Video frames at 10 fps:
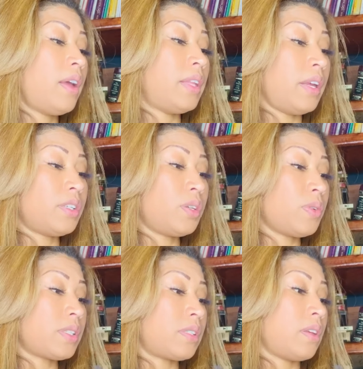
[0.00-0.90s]
The
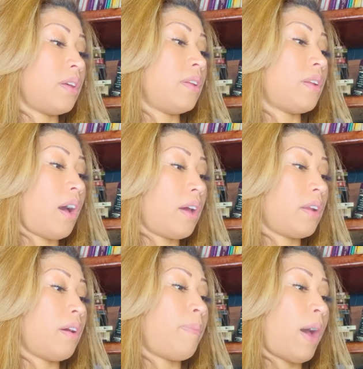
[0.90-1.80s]
issue is not
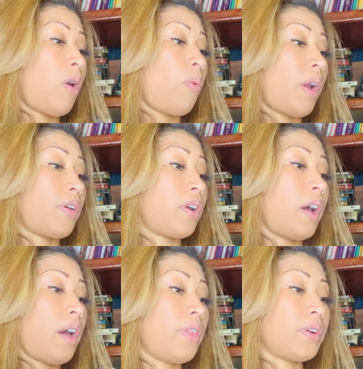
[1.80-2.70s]
about whether
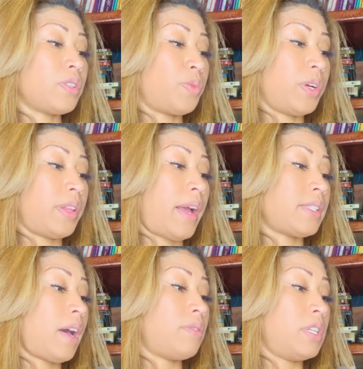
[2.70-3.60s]
others
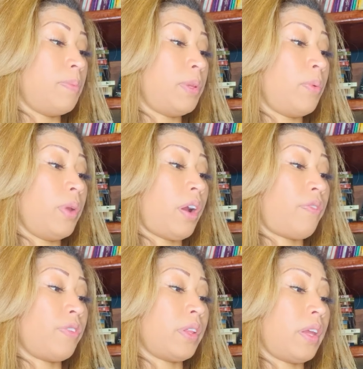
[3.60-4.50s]
realize how deeply we are
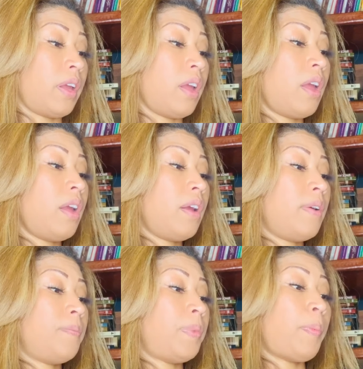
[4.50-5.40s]
feeling
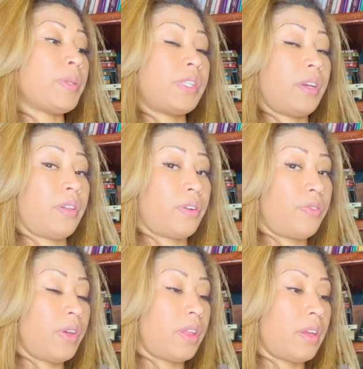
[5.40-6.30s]
a particular
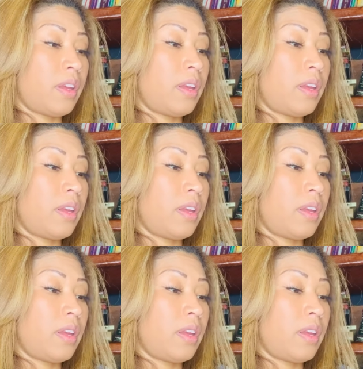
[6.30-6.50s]
feeling.